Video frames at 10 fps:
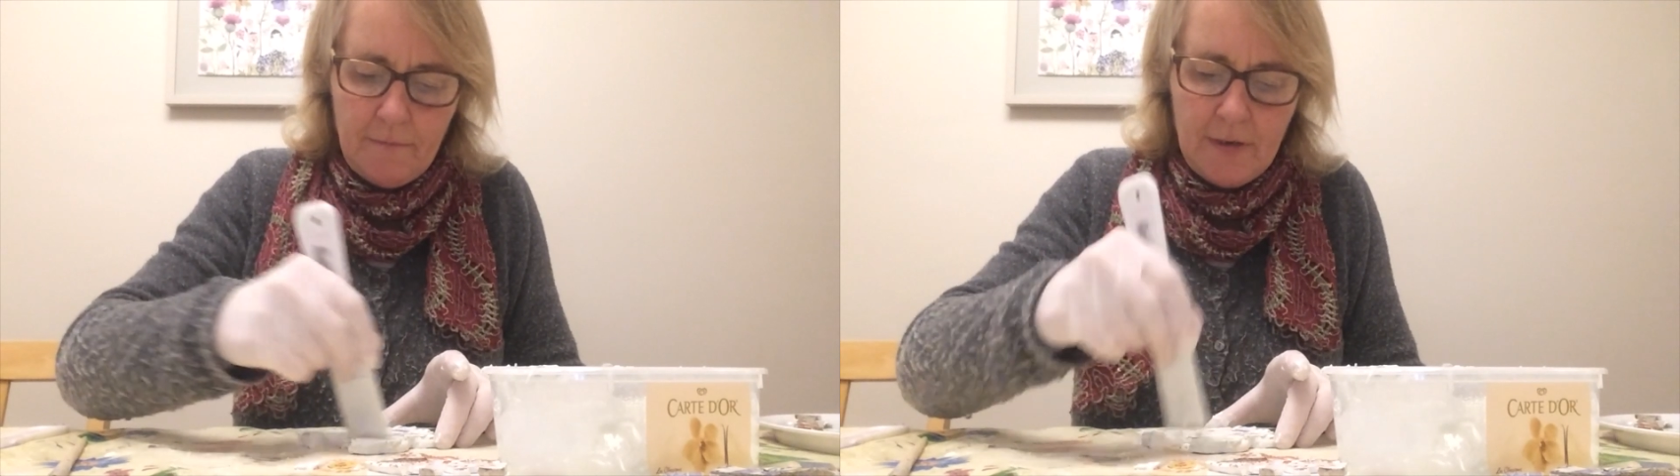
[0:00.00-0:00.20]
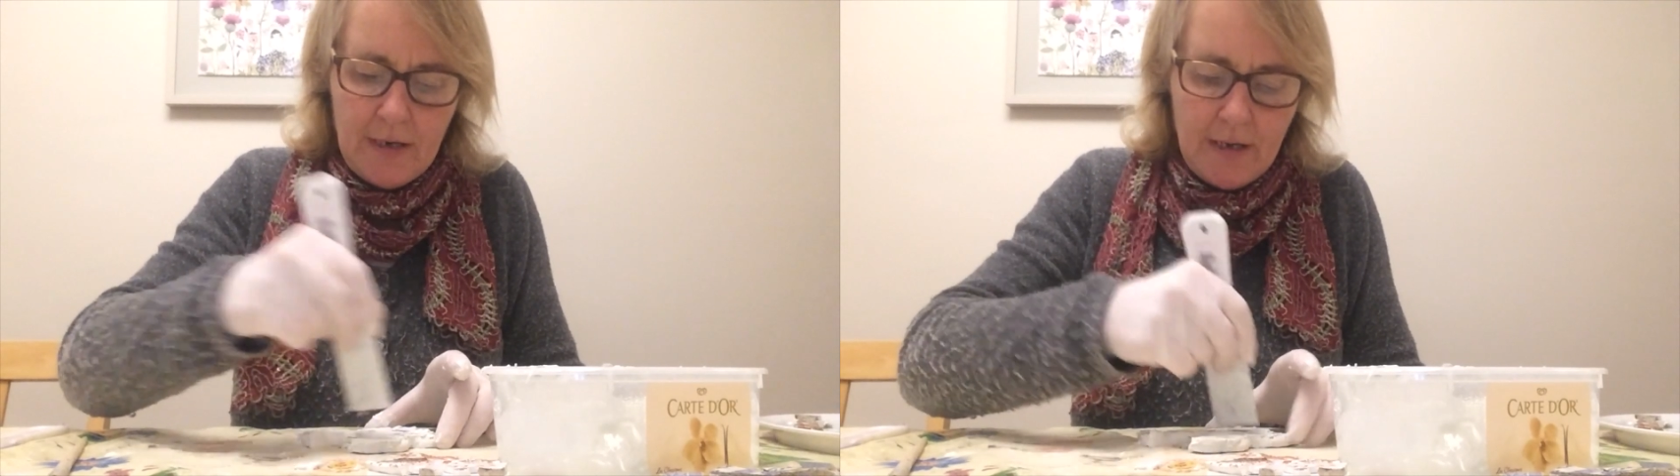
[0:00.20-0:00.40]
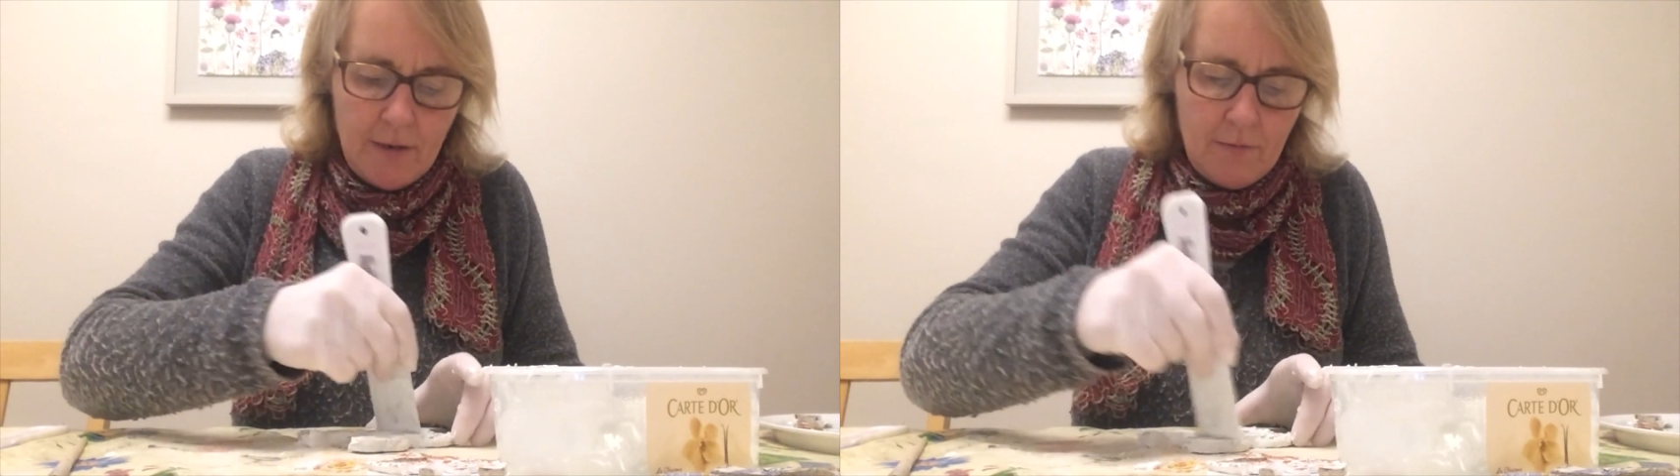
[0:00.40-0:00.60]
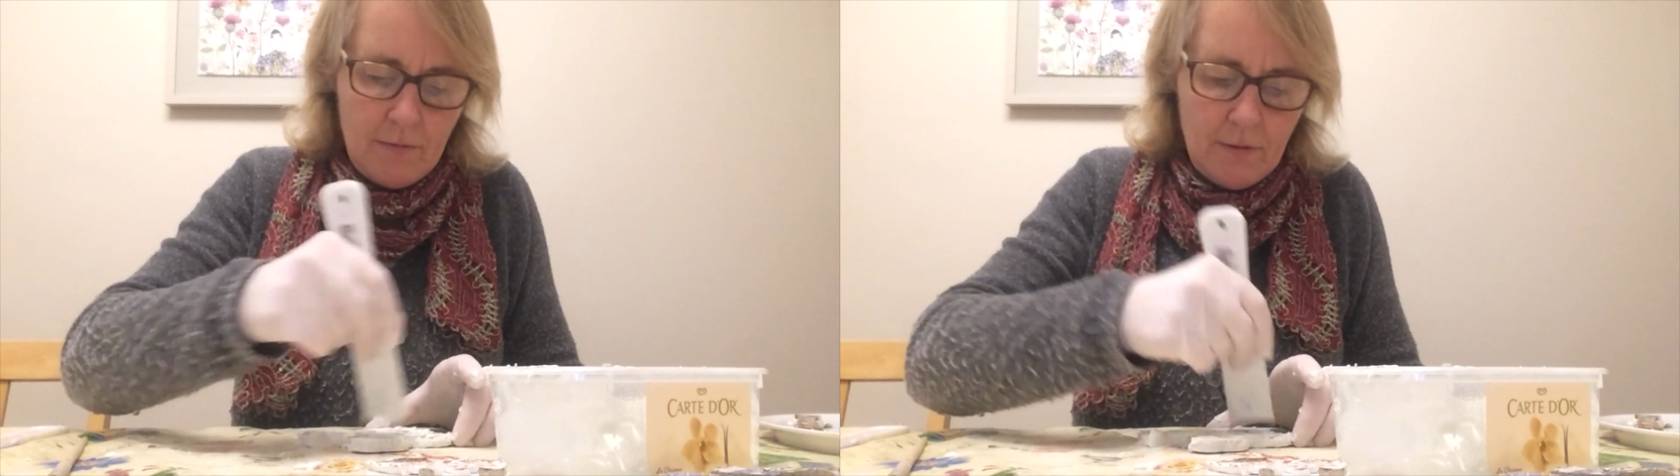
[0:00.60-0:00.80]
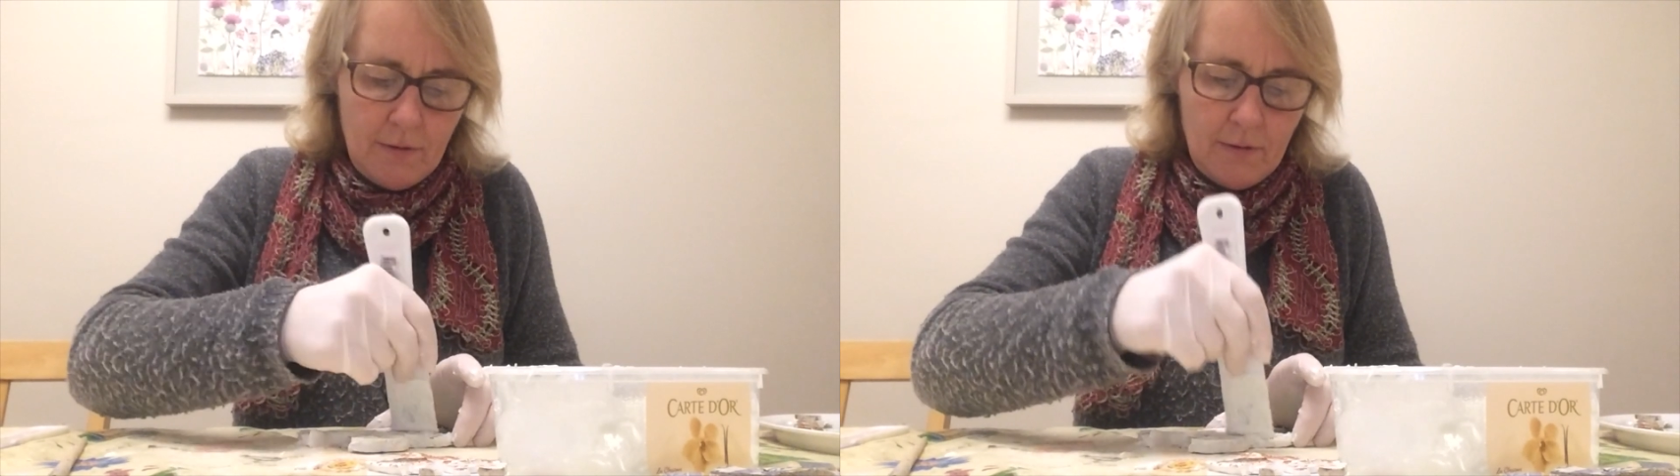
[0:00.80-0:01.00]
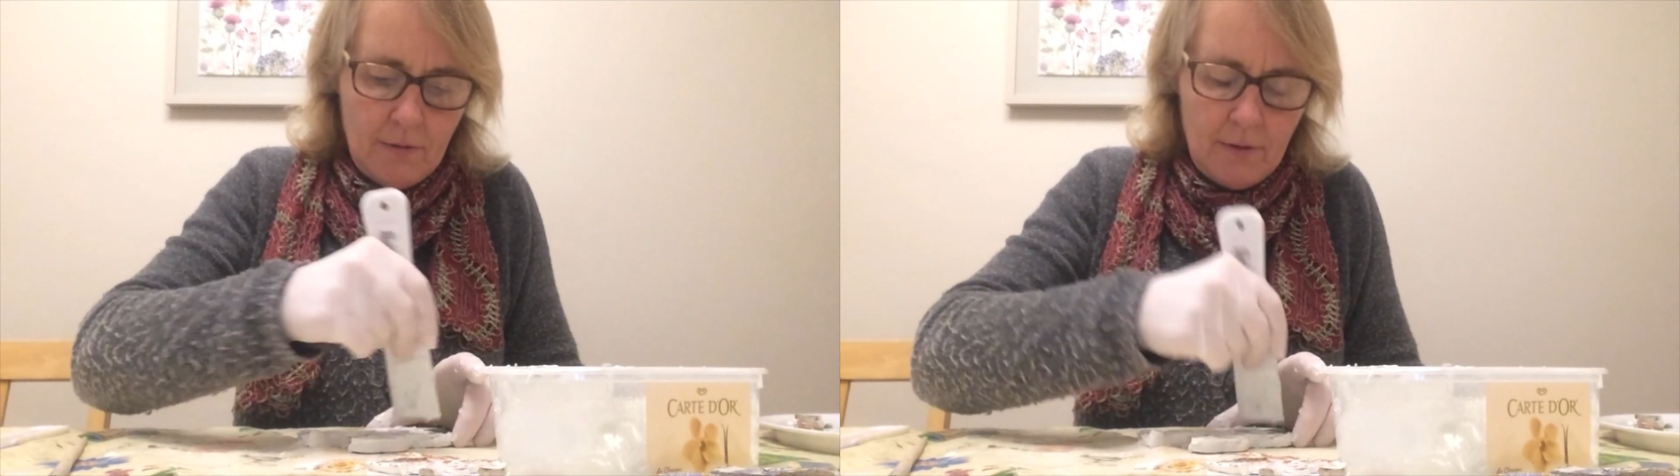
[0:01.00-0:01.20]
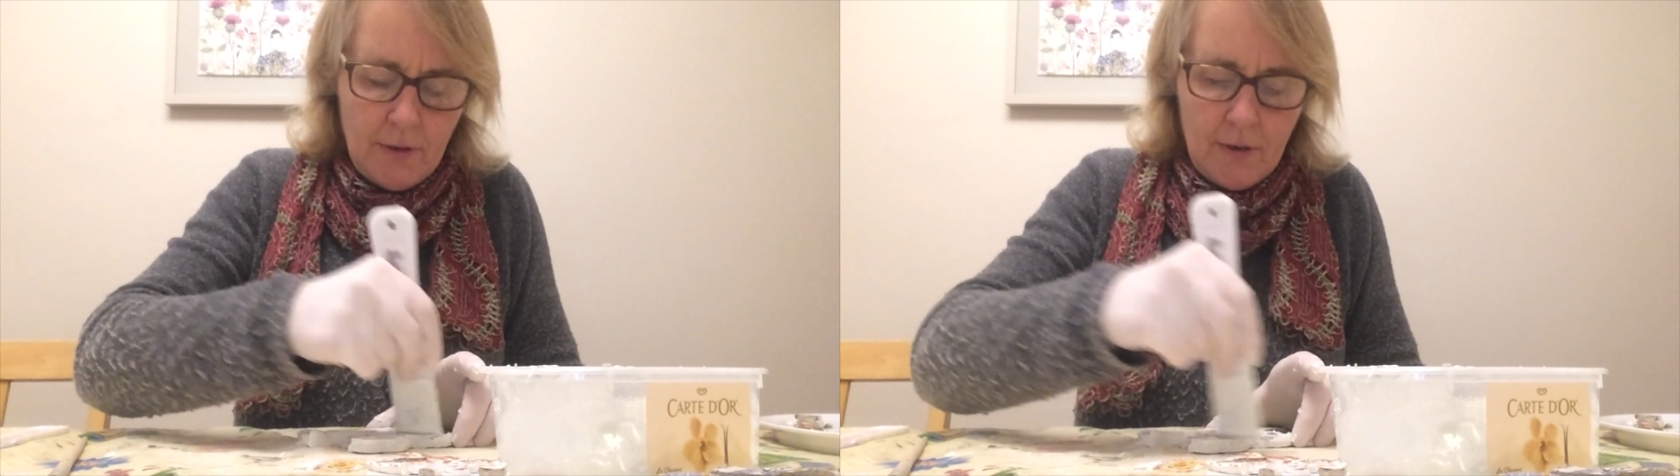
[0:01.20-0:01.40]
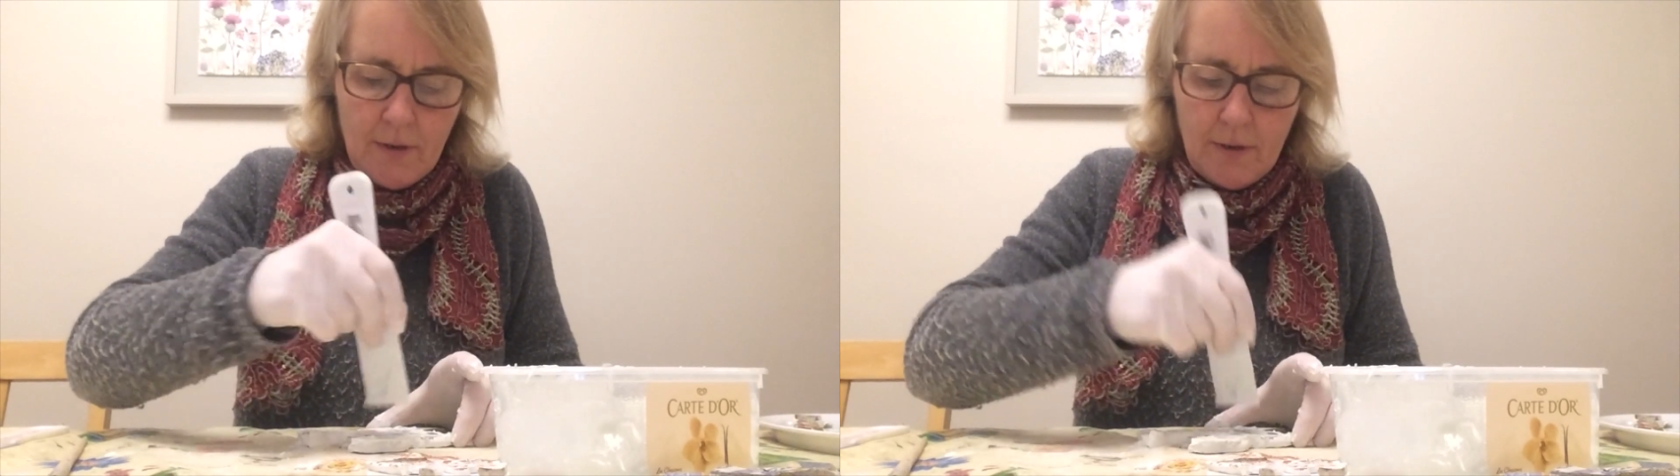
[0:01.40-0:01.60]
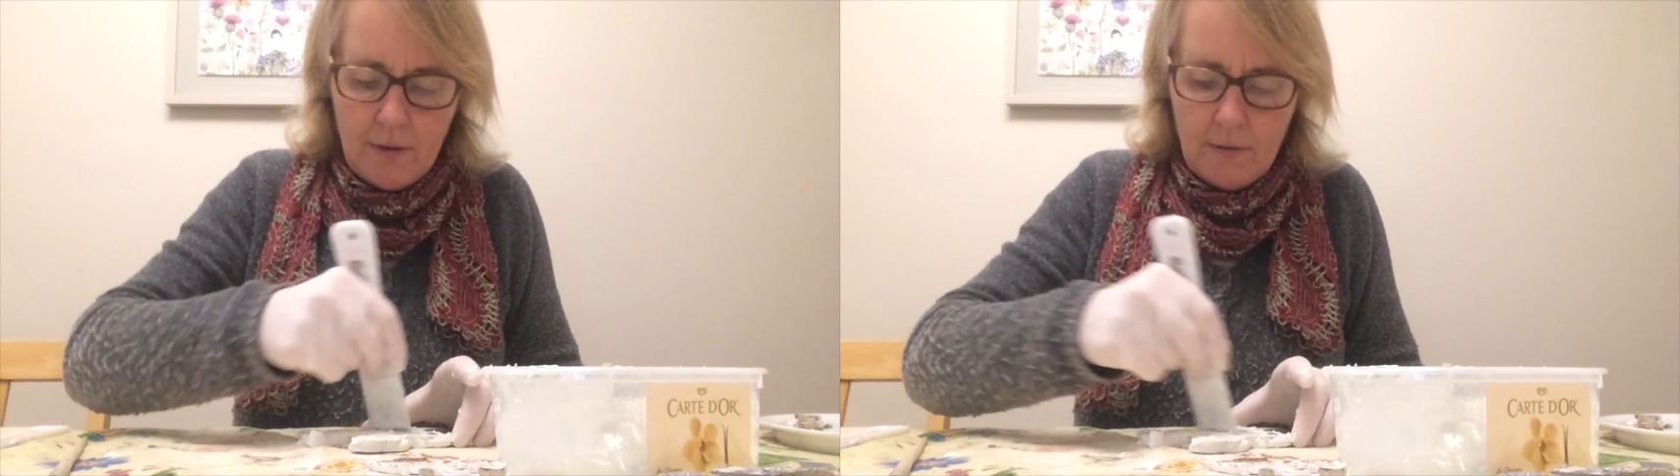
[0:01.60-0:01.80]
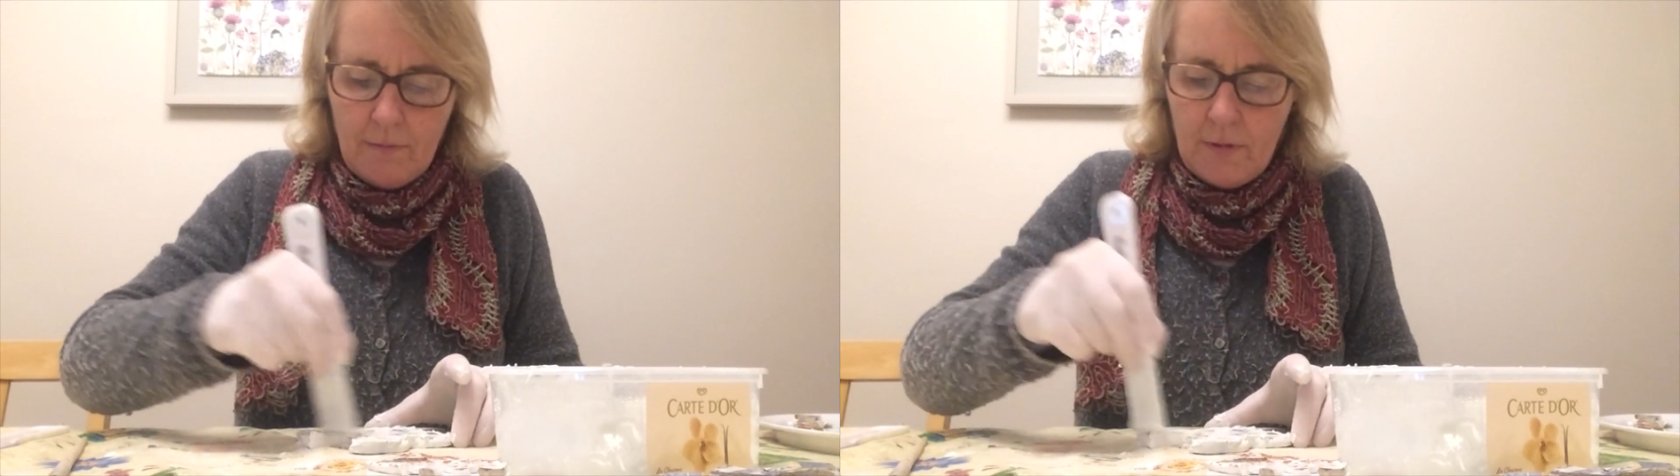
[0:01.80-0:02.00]
now
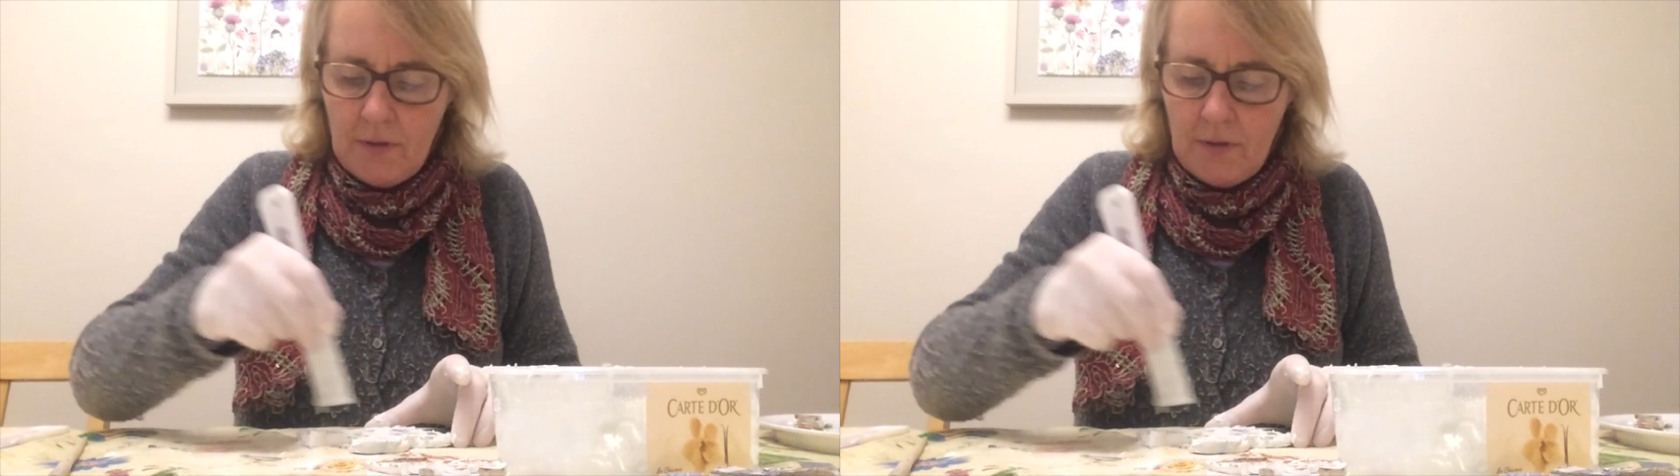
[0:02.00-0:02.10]
with